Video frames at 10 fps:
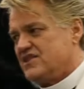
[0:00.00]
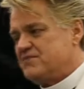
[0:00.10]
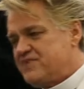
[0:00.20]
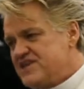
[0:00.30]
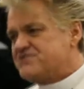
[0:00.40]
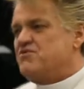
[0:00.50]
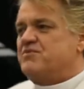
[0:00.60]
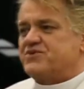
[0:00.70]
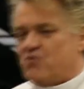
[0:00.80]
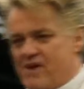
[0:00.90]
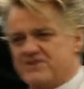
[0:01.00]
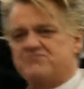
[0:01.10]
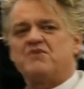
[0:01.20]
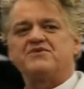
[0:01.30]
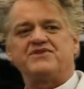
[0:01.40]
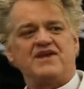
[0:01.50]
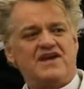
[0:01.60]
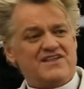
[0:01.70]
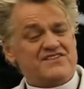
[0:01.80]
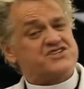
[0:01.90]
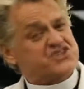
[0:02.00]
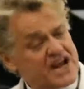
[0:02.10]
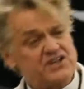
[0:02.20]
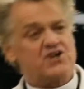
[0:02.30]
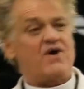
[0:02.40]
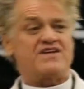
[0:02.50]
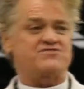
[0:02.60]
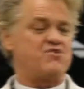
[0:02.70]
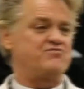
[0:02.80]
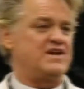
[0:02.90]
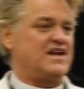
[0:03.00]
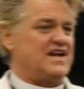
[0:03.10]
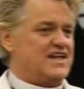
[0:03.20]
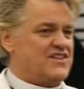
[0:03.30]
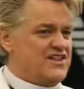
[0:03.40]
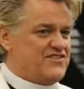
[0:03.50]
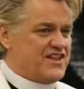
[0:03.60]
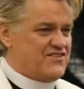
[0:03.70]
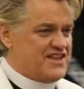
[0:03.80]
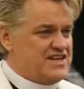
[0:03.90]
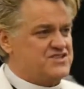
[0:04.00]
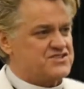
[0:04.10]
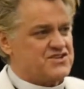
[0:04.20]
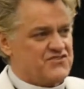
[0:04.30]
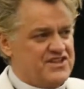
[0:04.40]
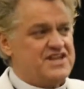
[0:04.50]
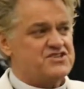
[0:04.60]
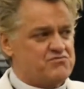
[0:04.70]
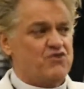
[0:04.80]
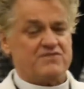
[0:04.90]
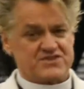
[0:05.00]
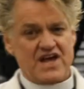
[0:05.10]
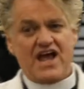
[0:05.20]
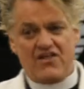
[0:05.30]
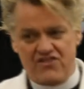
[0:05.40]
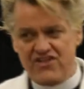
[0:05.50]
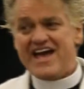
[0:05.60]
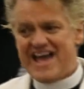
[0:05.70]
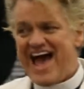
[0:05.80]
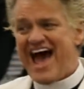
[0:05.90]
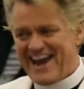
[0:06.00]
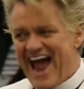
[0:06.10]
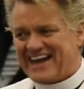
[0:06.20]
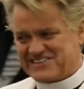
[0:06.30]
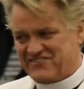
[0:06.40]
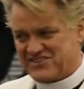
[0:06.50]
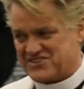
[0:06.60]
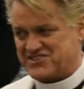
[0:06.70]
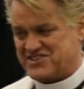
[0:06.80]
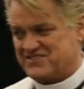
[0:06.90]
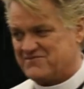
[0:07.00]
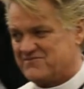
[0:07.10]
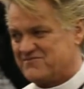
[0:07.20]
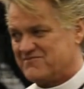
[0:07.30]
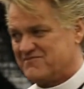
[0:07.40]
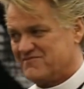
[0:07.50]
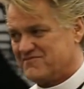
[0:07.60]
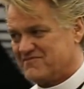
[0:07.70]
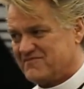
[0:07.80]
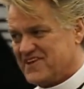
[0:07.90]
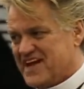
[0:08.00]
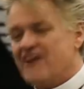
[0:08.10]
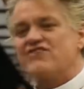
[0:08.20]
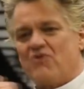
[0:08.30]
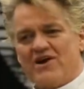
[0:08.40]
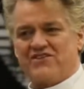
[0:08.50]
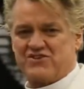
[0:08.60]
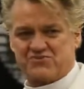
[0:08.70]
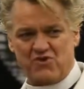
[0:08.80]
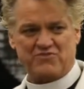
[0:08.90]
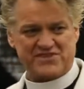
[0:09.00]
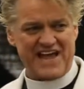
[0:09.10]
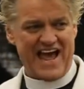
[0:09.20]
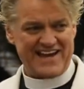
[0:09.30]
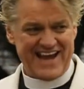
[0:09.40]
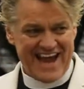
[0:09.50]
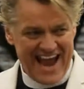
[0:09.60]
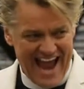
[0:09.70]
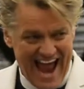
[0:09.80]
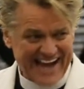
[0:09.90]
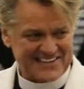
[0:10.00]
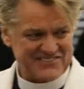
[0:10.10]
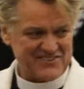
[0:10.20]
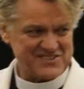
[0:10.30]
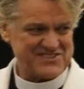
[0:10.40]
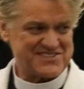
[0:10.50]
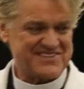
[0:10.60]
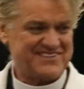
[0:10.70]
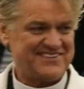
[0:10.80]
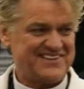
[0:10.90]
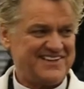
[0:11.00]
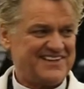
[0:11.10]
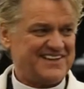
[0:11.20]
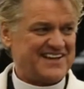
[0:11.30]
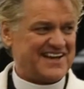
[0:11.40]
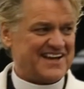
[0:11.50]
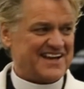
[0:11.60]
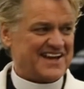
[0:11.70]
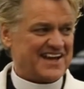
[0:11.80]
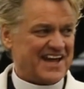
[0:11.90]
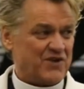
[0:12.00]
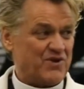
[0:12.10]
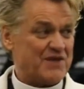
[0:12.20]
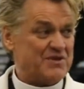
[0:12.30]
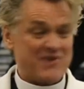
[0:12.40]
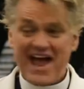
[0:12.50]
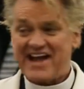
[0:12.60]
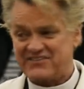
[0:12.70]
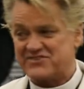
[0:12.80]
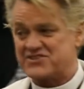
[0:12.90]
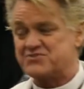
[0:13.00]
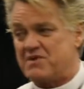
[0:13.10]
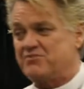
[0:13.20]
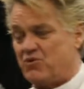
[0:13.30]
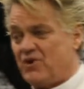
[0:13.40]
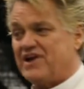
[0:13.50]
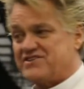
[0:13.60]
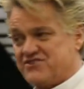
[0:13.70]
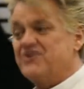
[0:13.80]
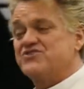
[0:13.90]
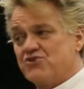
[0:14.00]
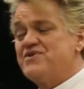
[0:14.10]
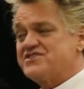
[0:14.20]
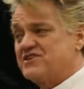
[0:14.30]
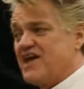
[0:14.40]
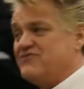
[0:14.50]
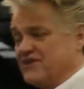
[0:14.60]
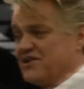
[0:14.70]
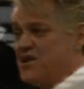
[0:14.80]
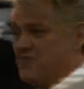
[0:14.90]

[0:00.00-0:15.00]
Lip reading: the peace movement, the women's movement, the gender rights movement. These movements, they had activists. Every one of those movements had activists. And what I mean by activists is people willing to risk life and